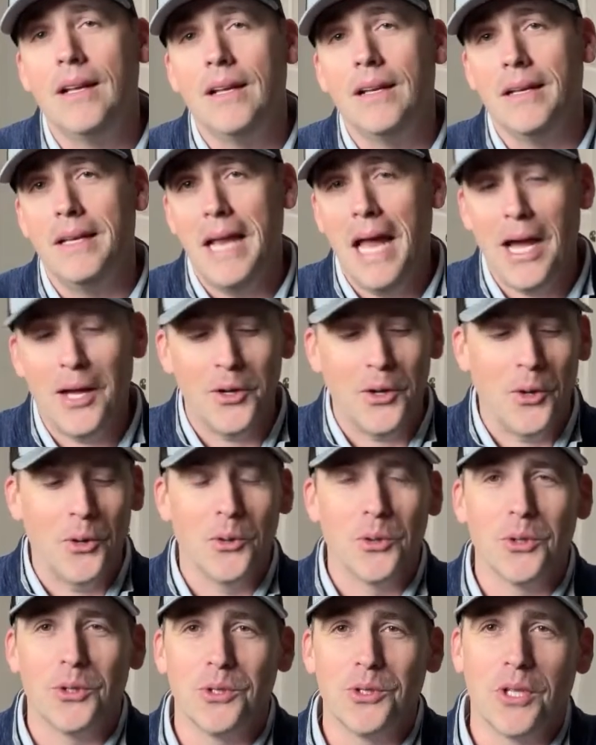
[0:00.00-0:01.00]

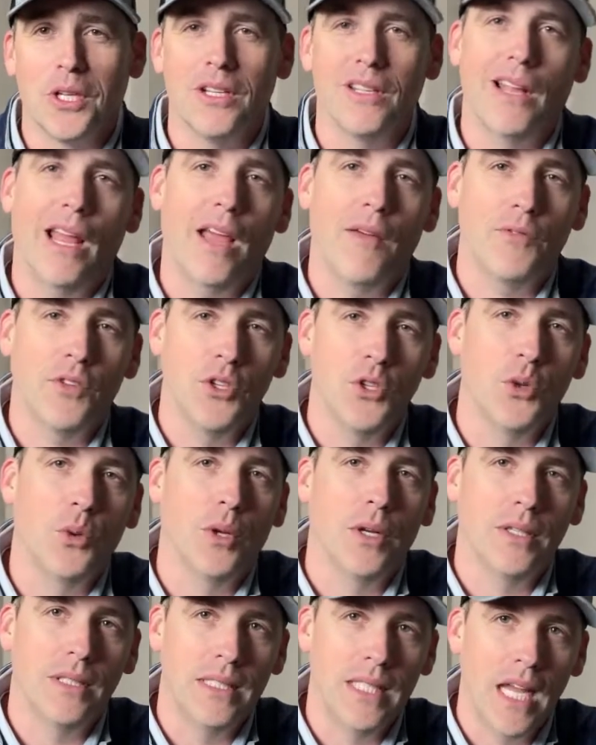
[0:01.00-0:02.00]
Non-owners can have to do
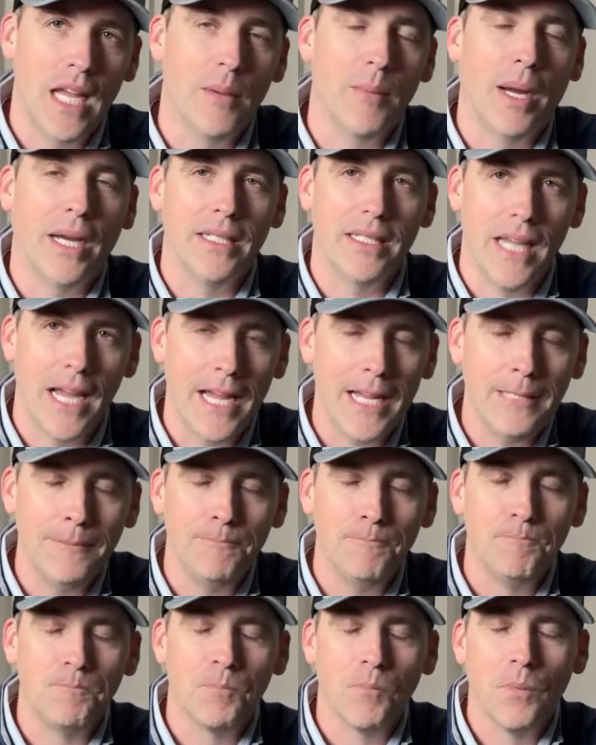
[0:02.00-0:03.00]
it day by day.
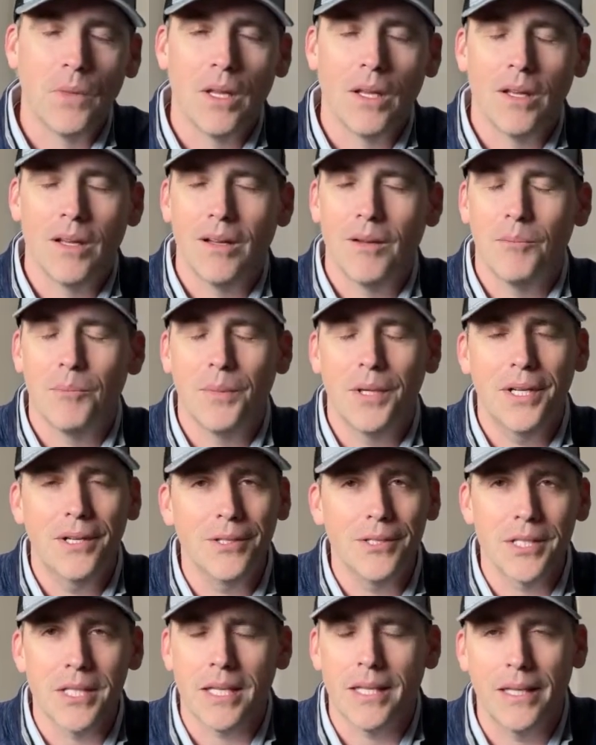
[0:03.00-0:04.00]
But
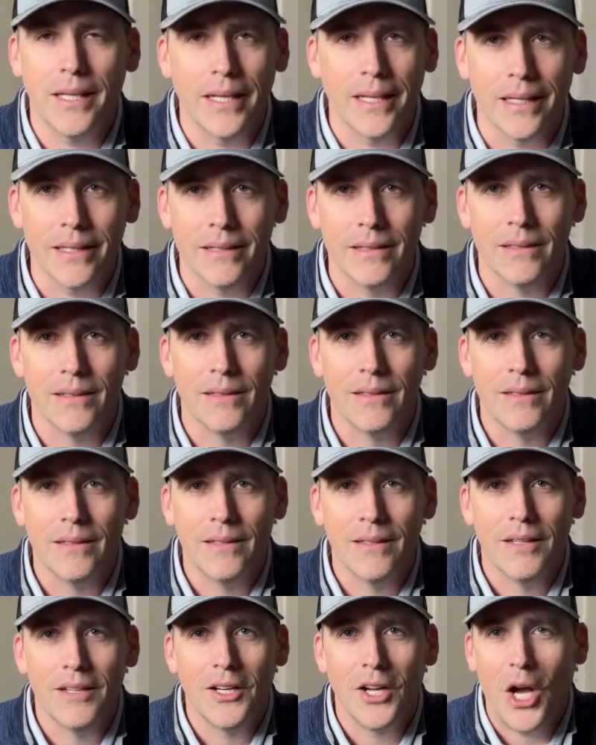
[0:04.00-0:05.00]
here's the thing.
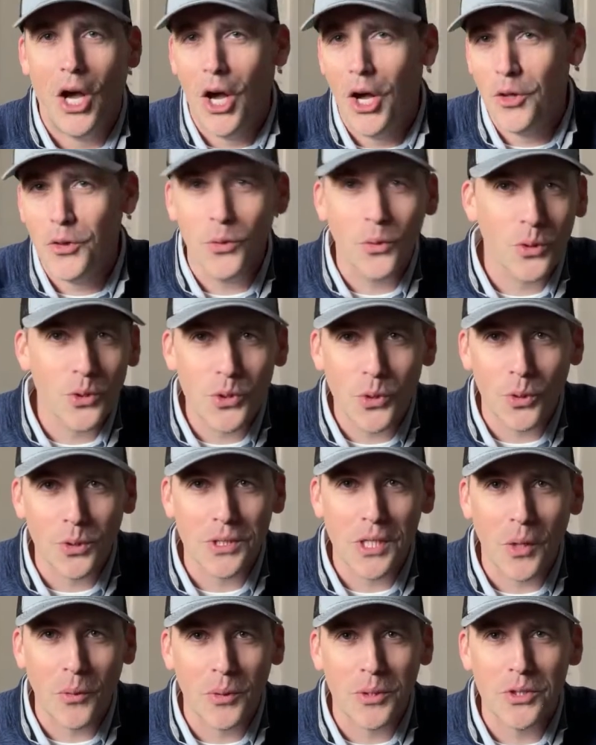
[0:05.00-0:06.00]
Other
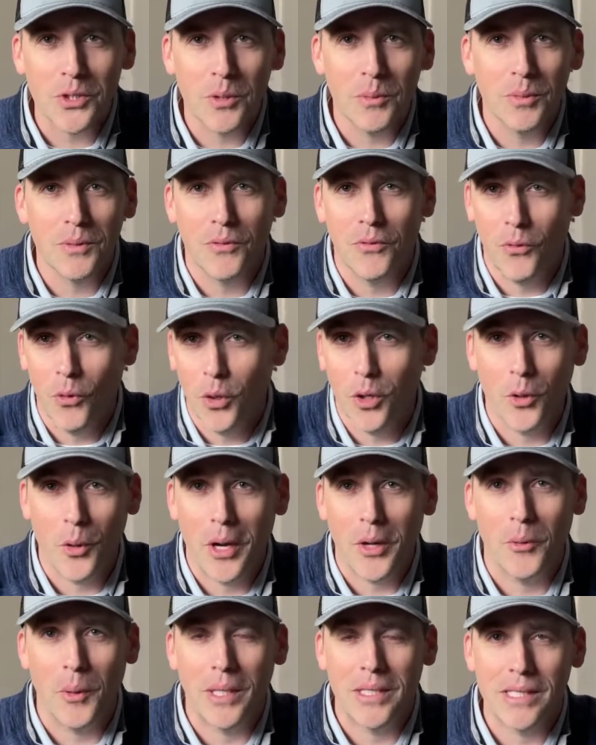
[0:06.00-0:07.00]
resorts I went to before
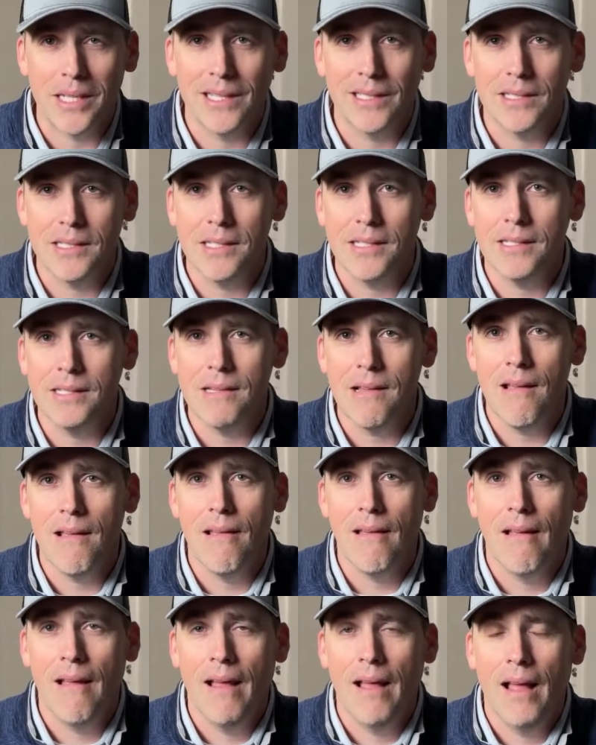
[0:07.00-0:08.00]
Grand Residences,
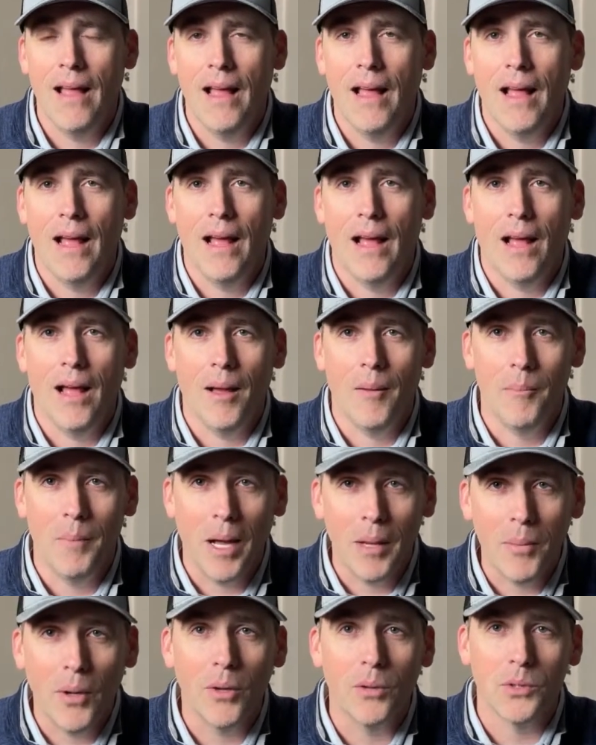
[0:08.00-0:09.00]

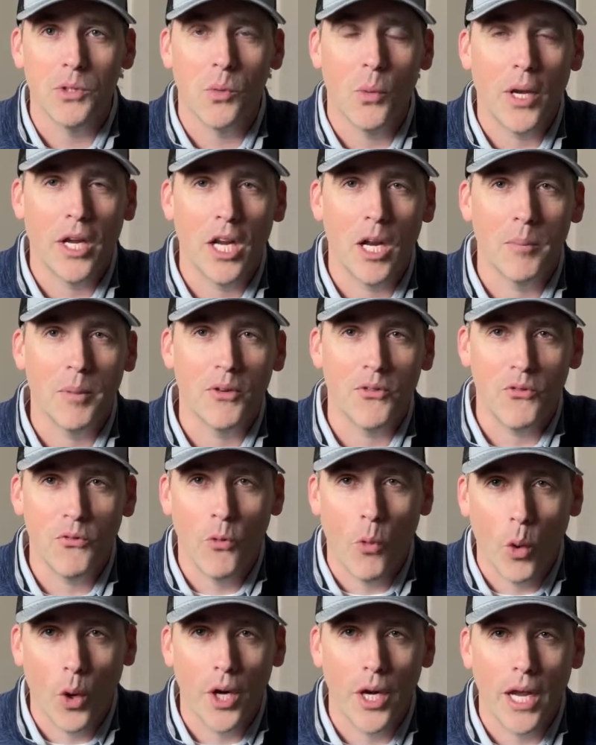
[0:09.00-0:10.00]
my butt was waking up at
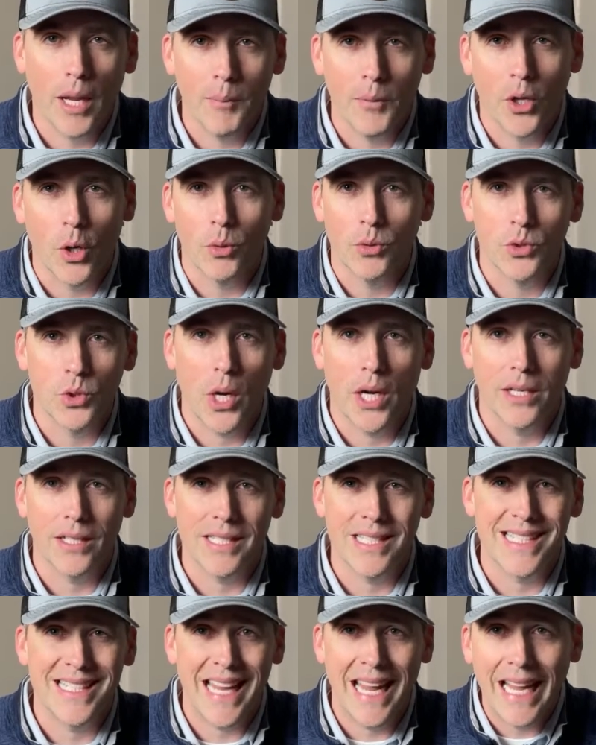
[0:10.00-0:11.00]
4 a.m. to go try to
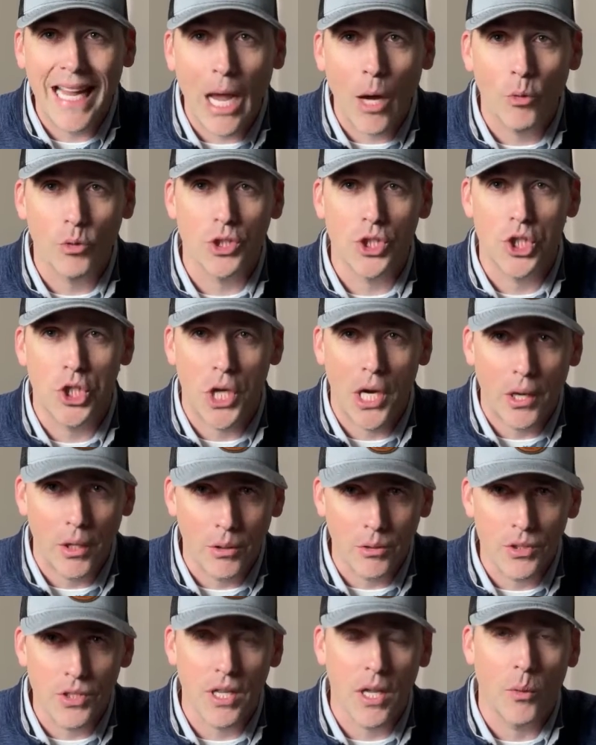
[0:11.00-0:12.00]
stake out
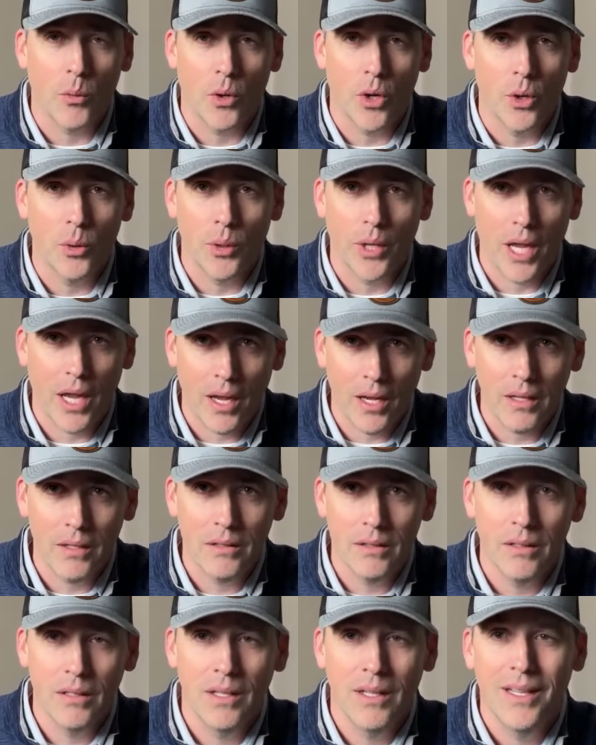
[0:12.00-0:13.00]
chairs that were okay.
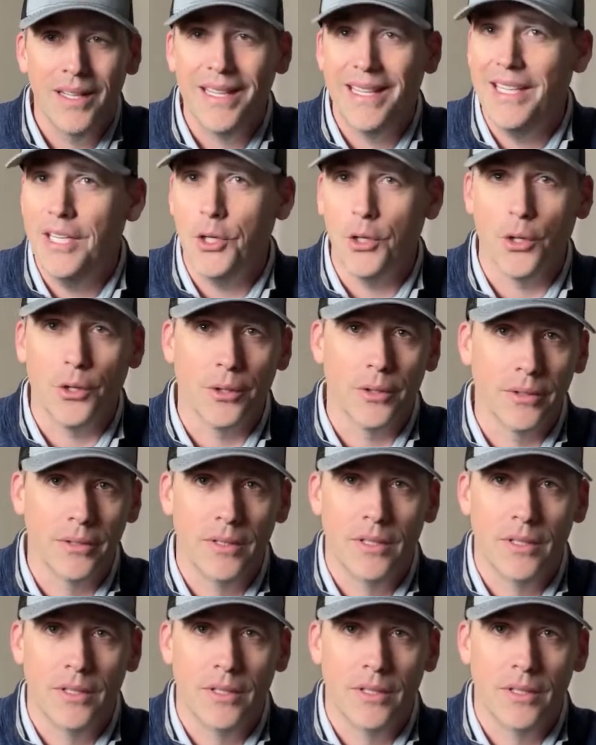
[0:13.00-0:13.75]
Here,